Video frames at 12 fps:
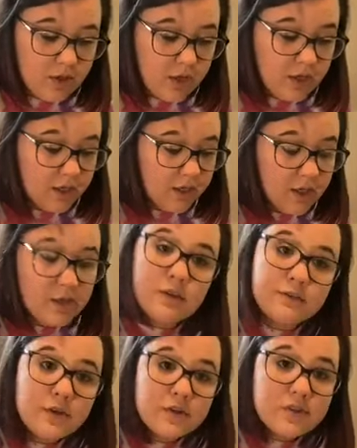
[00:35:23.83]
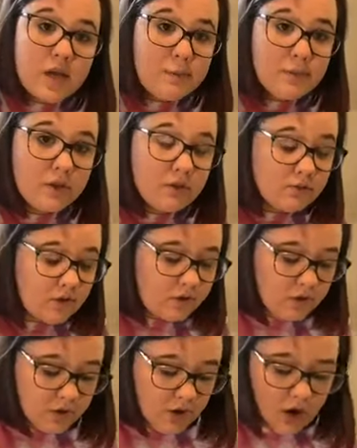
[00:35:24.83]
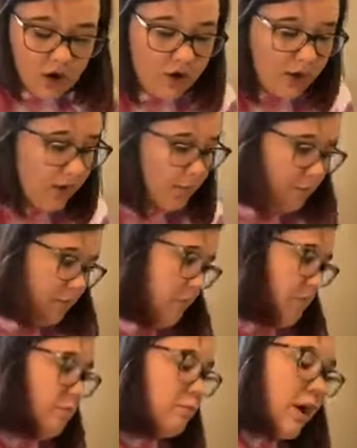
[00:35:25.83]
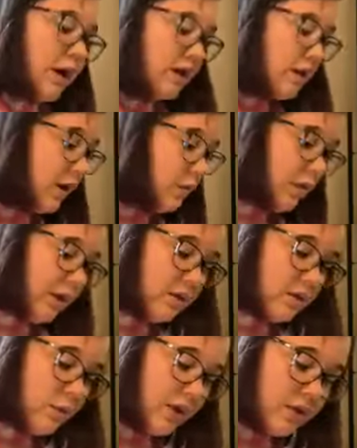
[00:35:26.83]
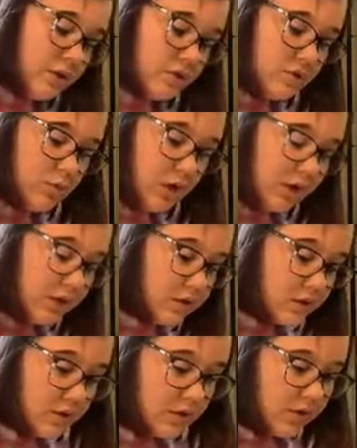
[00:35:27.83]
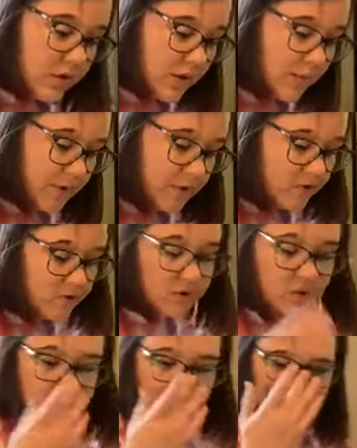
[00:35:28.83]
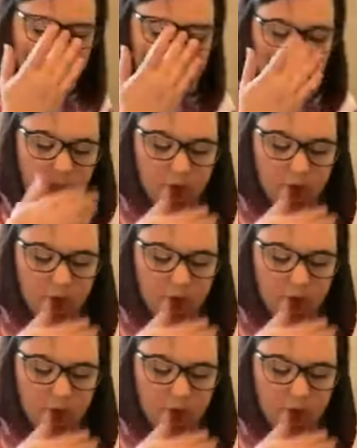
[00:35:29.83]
And again, the first time that you run your car, it might not work the way that you want it to, and that means you're just going to